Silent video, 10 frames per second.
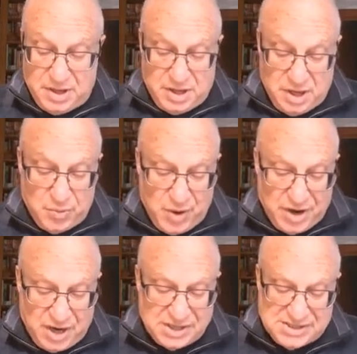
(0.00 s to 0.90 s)
He went
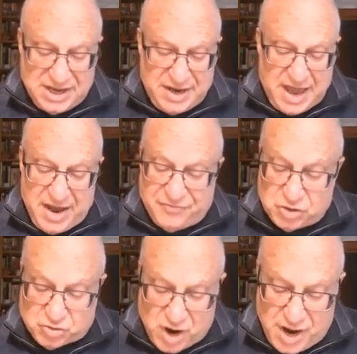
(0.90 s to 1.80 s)
on and said, after
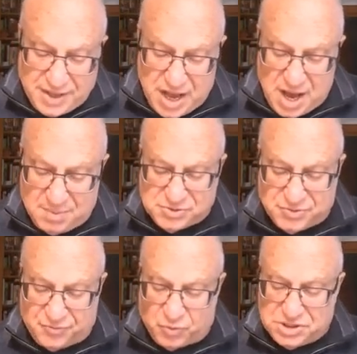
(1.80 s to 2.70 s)
drying the hops for
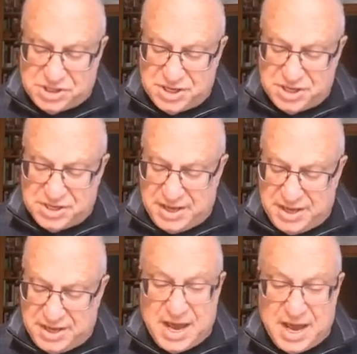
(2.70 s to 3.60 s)
14 to
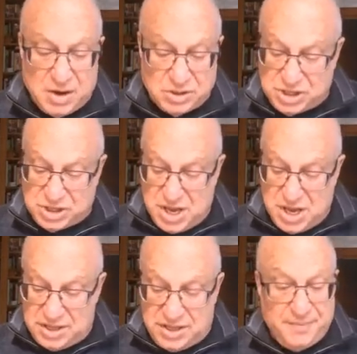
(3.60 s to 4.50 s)
18 hours,
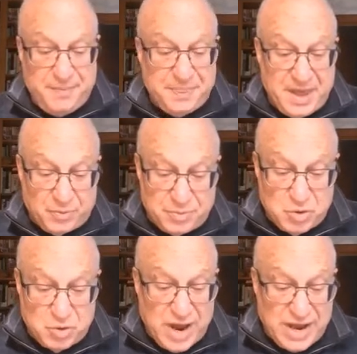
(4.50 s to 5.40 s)
they would
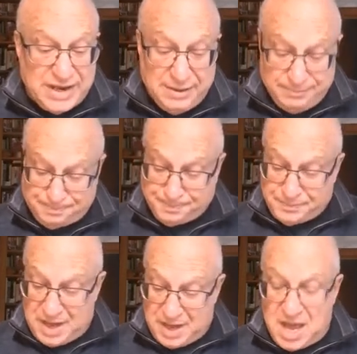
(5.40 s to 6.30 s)
be ready
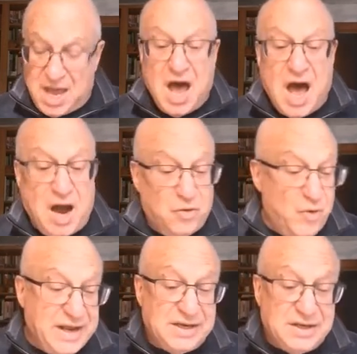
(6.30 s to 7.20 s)

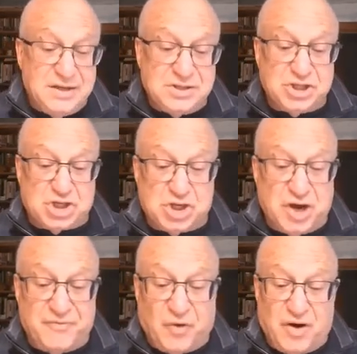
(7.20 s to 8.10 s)
to
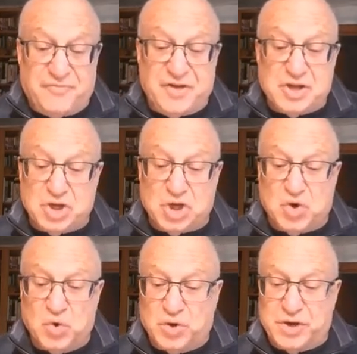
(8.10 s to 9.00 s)
shove off into the
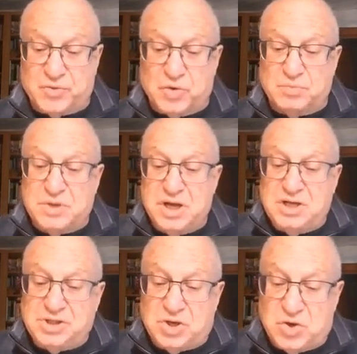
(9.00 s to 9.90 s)
cooling room
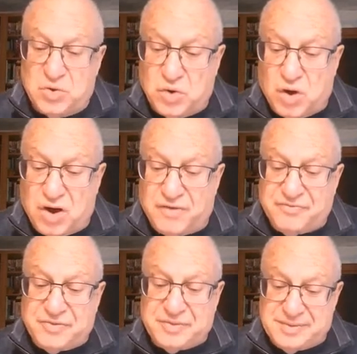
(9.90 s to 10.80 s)
to cool off,
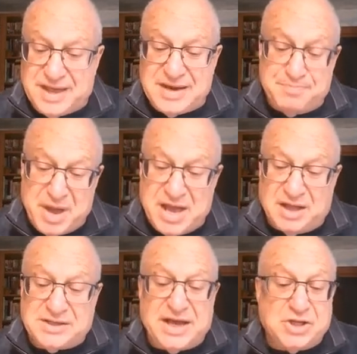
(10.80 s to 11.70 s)
then
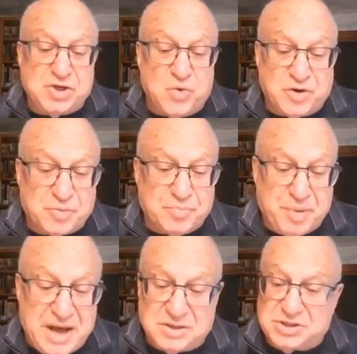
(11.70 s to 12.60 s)
baled at 200
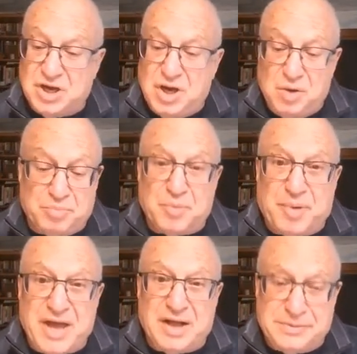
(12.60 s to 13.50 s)
pounds per
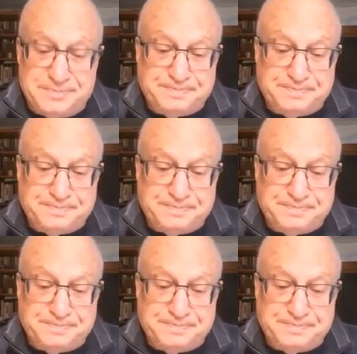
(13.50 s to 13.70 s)
bale.